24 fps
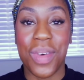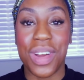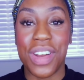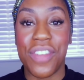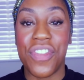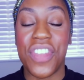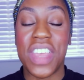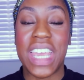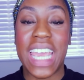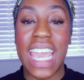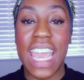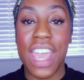One
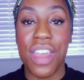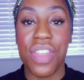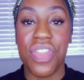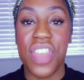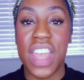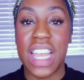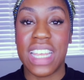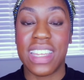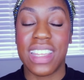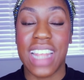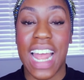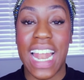of the key
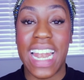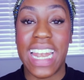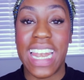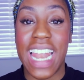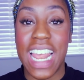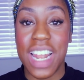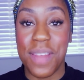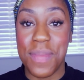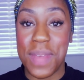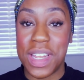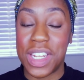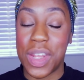things that
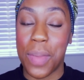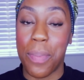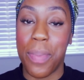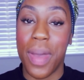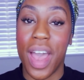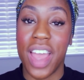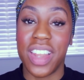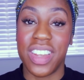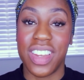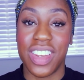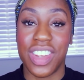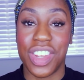led me to
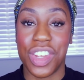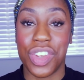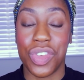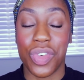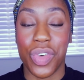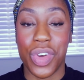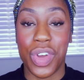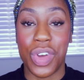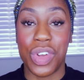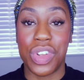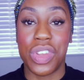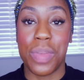purchase this
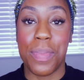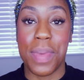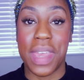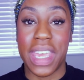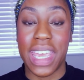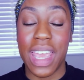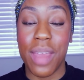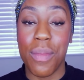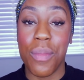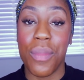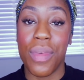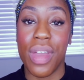oil to
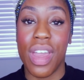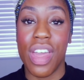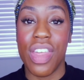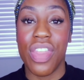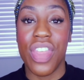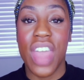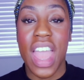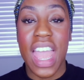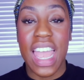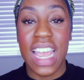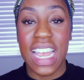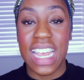begin
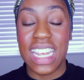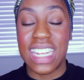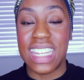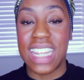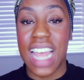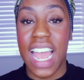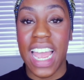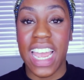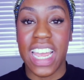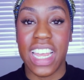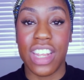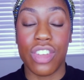with is
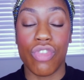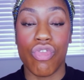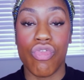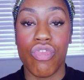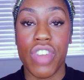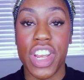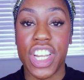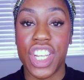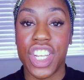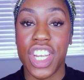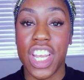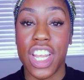that it is
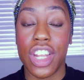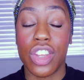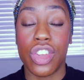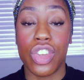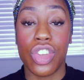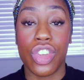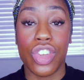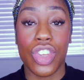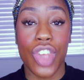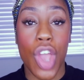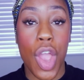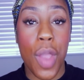rich in
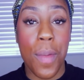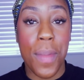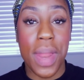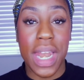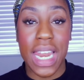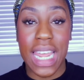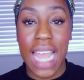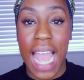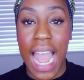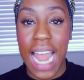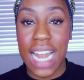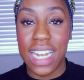so
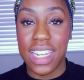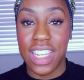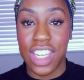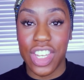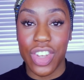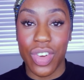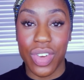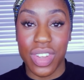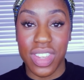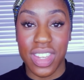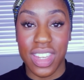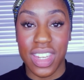many
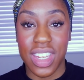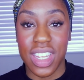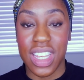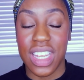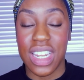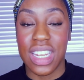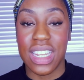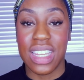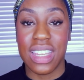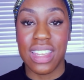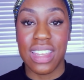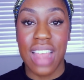
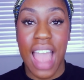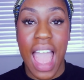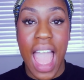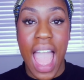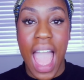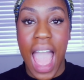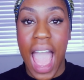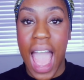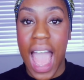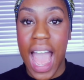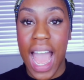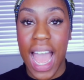antioxidants
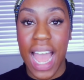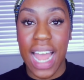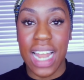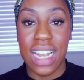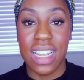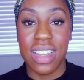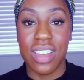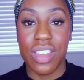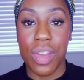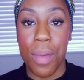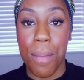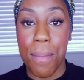
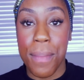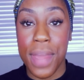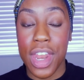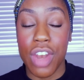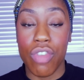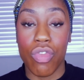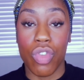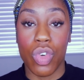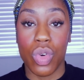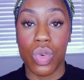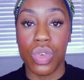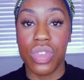and
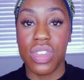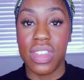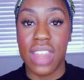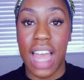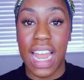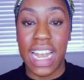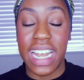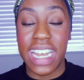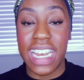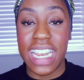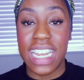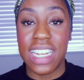minerals
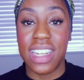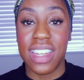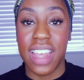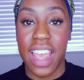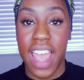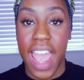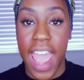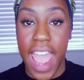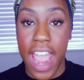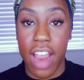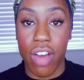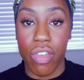that lead to
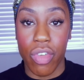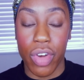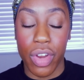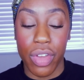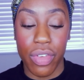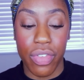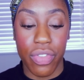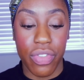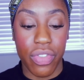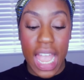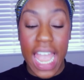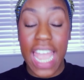hair
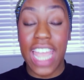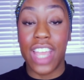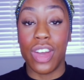growth.